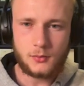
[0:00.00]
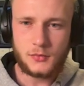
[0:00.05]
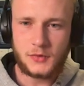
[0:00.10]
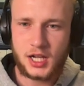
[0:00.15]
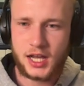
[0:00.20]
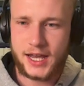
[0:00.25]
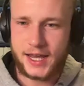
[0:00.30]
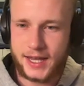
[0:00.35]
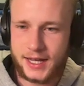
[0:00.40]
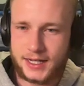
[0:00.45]

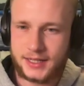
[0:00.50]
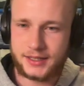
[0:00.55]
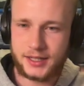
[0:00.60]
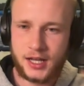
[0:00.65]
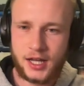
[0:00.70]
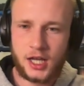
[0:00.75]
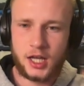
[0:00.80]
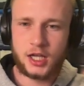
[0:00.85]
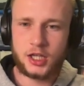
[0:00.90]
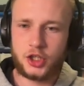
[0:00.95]
and
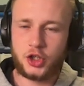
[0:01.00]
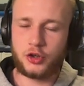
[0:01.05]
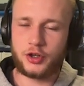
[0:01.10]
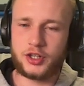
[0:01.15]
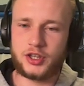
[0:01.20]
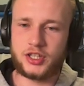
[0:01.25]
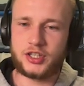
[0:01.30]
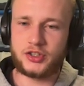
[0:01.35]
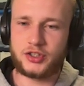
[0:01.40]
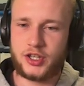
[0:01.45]
you're
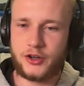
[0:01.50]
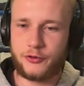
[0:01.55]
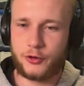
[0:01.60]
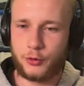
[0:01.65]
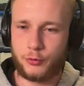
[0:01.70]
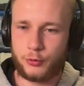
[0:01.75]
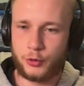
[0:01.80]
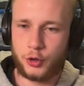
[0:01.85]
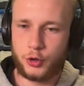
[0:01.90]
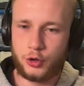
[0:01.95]
in these
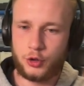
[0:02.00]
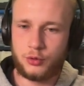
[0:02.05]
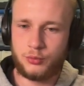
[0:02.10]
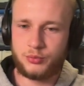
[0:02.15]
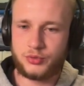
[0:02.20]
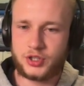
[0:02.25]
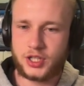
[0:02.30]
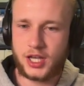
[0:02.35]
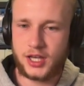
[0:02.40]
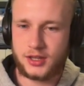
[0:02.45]
different
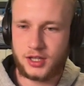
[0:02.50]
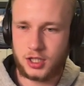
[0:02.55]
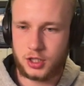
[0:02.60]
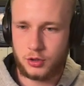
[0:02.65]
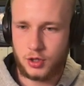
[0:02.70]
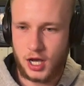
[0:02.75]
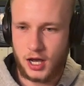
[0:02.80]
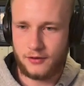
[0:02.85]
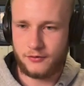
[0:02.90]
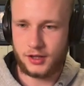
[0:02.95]
rooms, and then you
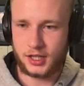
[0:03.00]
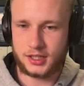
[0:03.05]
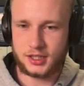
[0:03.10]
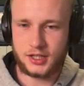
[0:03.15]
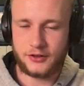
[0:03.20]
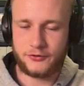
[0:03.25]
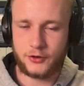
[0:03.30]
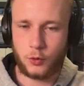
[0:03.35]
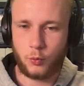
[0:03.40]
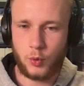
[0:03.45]
have like
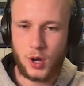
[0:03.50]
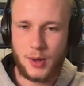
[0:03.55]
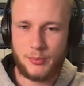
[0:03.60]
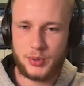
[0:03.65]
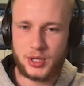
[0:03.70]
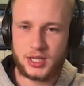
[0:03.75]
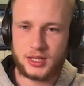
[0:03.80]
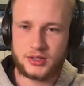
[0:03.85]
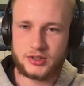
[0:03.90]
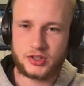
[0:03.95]
different
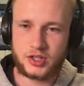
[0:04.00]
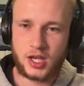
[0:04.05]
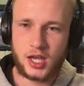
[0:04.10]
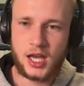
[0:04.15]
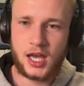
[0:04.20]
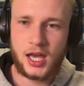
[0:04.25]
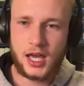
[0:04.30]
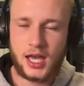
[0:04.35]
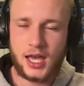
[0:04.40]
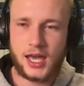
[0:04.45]
weapons,
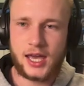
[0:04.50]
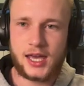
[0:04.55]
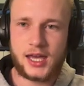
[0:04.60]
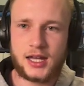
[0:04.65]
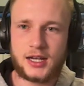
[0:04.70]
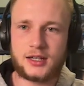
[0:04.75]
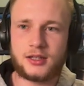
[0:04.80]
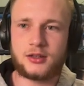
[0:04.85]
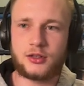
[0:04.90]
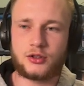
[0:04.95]

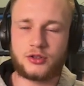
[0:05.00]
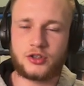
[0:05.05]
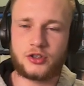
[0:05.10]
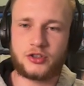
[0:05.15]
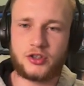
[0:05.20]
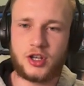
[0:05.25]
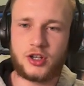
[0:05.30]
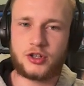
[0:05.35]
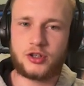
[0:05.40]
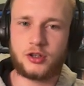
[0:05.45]
and there's
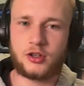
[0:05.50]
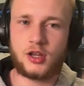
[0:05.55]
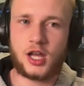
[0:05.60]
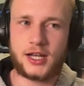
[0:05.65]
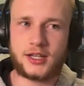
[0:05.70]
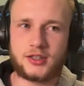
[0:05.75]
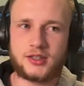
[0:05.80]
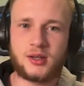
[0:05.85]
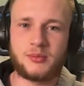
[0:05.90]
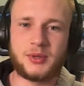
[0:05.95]
essentially
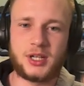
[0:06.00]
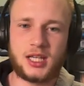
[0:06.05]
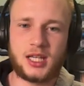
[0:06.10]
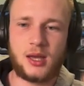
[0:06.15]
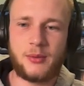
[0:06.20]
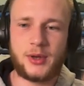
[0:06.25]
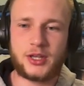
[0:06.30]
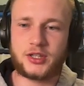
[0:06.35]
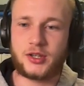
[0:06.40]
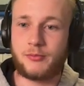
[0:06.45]
like somebody
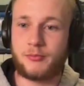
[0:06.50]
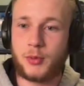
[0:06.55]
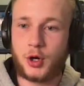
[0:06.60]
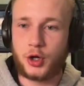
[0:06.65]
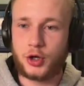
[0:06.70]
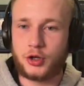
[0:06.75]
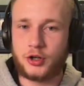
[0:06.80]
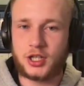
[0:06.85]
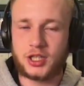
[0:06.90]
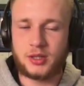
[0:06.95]
commits a
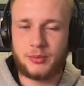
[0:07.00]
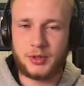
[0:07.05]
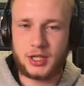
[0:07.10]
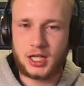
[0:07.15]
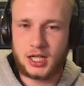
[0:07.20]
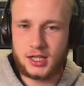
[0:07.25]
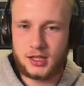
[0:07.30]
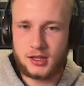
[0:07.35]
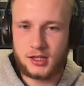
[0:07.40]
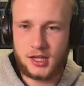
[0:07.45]
murder at the
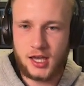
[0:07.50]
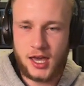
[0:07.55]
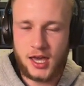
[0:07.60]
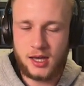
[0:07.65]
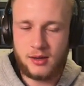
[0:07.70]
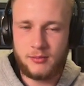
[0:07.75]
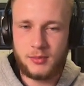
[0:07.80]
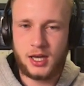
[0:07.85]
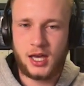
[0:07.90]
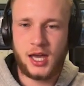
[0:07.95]
beginning of the
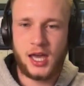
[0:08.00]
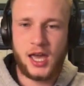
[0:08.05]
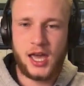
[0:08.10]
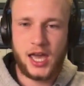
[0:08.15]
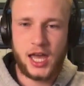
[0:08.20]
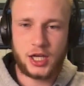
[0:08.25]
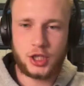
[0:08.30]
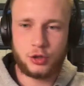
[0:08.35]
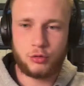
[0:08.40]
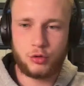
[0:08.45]
game,
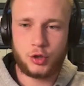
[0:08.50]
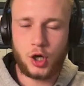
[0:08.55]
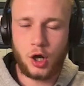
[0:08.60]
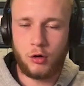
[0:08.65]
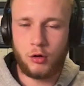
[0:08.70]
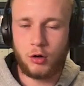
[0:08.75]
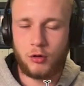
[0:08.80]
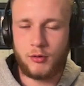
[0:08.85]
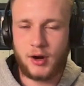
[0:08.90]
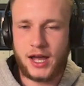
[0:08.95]
and you
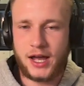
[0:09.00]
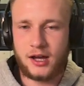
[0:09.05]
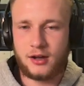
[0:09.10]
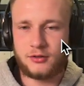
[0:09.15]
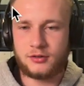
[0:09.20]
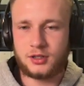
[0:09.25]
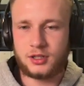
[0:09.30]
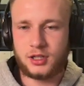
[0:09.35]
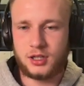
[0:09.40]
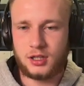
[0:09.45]
go
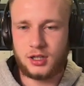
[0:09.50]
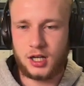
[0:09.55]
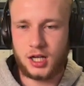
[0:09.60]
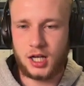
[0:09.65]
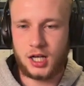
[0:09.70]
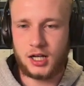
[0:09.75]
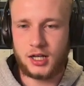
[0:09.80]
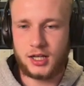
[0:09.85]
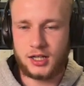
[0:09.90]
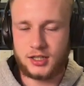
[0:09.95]
around
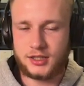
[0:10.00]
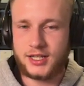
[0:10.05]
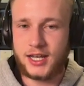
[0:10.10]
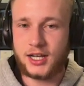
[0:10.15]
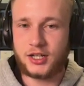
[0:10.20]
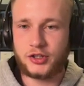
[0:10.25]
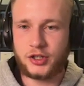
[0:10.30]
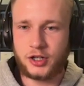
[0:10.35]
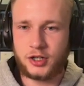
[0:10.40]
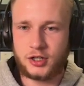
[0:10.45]
and
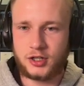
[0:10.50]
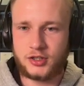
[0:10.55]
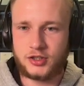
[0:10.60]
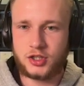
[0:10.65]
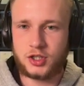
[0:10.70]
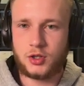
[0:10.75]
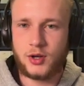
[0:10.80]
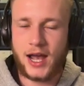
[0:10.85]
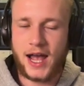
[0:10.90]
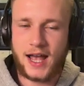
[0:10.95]
take turns,
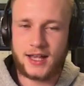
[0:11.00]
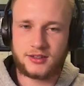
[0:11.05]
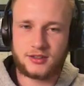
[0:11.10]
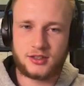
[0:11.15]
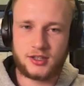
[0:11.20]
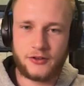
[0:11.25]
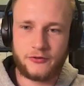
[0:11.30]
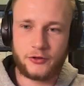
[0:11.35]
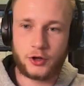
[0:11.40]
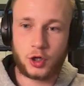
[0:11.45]
and you ask
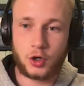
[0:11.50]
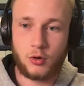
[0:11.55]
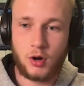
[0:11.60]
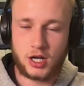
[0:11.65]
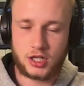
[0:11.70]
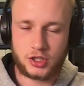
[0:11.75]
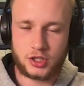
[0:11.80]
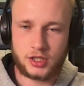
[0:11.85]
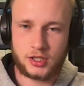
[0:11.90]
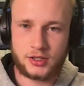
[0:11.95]
different
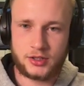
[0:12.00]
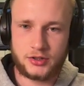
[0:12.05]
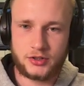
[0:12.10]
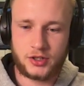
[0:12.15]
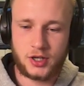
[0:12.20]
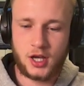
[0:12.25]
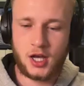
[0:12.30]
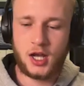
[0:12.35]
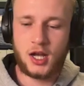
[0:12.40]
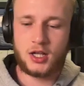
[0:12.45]

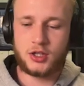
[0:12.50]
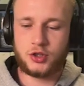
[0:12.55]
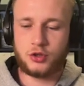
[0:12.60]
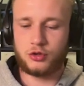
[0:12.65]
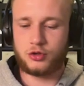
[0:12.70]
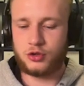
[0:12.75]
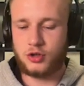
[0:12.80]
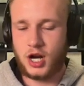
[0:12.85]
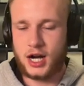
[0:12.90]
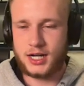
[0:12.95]
questions to
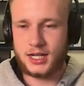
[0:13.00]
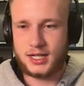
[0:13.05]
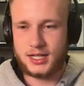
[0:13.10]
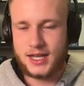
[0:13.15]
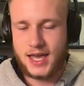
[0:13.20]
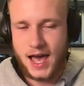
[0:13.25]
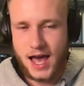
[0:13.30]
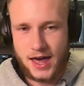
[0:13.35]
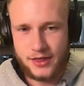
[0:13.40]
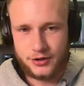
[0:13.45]
try to
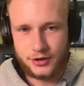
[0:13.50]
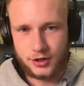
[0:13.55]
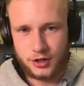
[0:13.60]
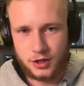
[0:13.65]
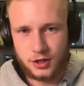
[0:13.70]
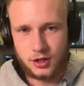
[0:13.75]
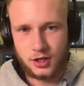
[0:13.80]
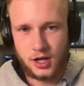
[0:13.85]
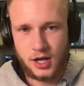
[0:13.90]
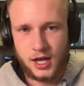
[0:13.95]

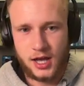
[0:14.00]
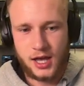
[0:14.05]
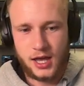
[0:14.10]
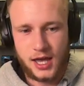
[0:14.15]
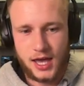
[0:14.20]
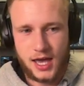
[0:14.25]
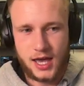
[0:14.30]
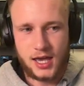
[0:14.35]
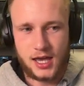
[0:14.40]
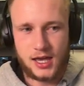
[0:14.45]
gather
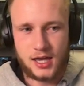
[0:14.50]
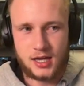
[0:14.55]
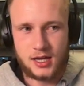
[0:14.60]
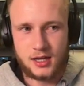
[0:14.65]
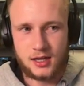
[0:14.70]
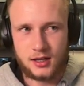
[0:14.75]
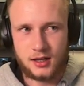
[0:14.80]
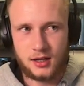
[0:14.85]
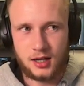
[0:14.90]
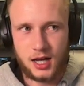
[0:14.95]

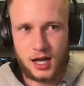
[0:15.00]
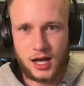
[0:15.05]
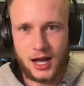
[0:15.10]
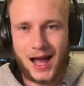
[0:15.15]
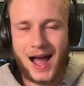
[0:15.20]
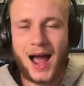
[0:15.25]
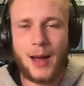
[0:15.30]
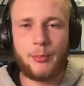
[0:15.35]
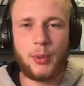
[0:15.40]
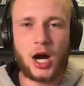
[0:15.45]
a
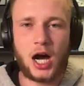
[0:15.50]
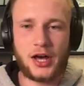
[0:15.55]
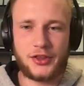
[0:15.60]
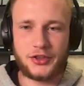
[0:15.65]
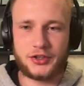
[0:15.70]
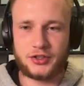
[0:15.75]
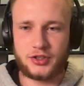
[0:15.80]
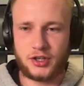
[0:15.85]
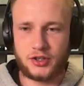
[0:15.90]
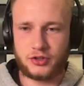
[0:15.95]

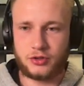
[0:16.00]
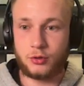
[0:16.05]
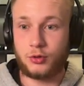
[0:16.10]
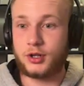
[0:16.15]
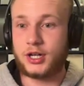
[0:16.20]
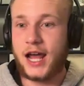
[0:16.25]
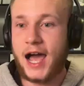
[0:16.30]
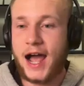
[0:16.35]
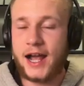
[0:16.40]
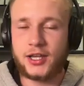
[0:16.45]
hypothesis or
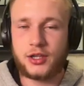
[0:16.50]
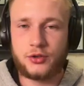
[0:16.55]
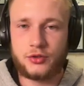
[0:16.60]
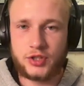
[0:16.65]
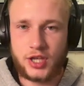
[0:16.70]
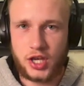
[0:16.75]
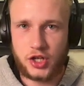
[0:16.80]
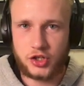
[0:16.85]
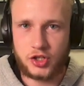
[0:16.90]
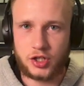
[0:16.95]
an
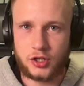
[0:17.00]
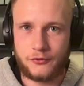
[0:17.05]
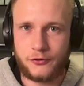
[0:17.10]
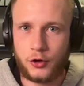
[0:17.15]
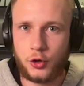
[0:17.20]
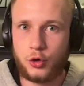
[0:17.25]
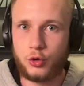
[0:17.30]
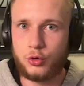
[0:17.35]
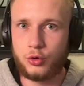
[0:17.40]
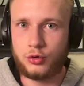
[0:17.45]
accusation of
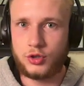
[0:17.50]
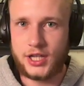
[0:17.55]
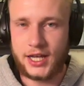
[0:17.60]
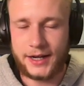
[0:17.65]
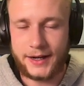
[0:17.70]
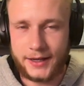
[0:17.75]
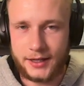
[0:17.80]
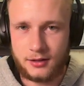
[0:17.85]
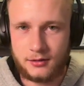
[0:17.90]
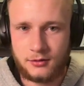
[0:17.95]
who
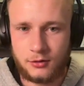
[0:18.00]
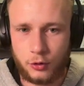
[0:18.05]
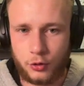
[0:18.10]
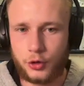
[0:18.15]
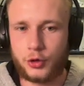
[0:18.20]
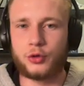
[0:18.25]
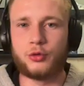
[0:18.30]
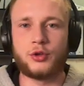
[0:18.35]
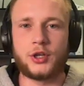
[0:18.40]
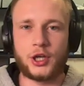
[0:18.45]
did it or
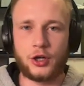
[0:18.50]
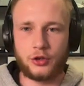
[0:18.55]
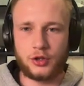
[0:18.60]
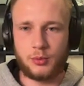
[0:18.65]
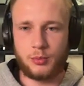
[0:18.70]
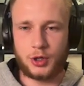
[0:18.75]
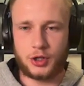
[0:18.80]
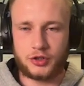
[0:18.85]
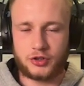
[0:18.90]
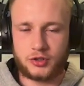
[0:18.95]
who killed the
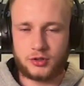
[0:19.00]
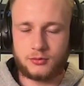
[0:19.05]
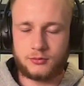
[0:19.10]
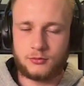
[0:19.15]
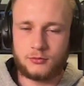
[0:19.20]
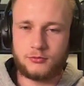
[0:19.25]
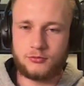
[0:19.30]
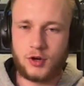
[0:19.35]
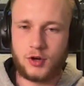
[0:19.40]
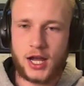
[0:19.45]
person,
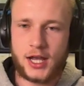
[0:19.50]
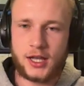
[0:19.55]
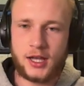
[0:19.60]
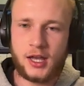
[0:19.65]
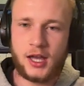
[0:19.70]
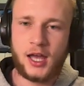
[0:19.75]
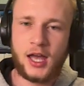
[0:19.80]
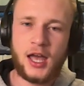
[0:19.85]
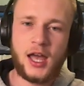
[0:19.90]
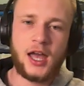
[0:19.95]
right?
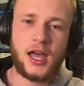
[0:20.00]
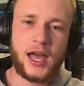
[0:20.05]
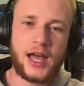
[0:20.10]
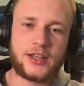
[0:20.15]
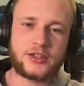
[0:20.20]
And